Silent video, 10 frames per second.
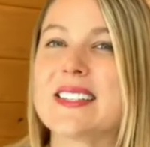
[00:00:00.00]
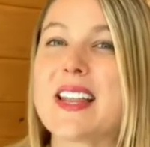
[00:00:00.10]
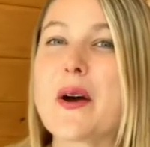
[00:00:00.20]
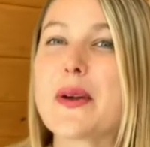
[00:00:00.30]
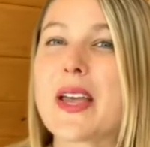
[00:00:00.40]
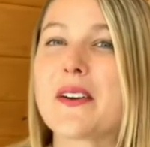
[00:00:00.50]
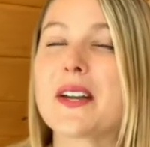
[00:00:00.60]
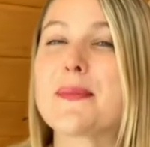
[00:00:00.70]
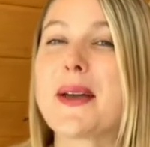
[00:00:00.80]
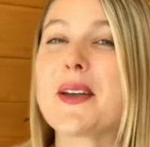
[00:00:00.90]
is now
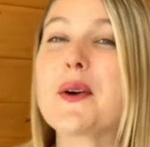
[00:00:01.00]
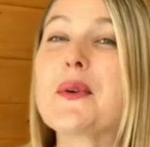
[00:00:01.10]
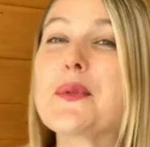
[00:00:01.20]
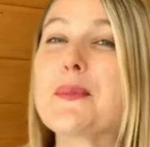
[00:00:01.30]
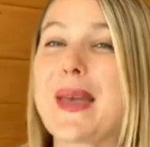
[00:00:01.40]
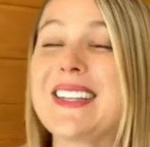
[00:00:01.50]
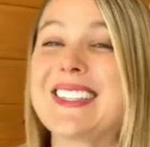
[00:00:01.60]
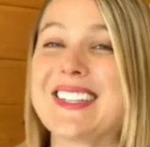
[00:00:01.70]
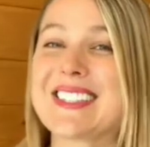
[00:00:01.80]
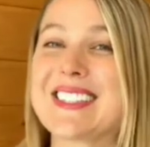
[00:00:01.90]
carrying my own
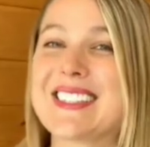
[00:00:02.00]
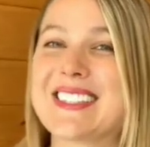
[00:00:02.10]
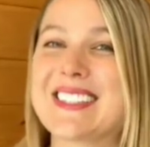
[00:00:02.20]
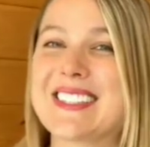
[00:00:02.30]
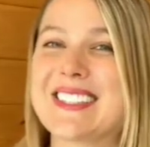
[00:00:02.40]
paintings.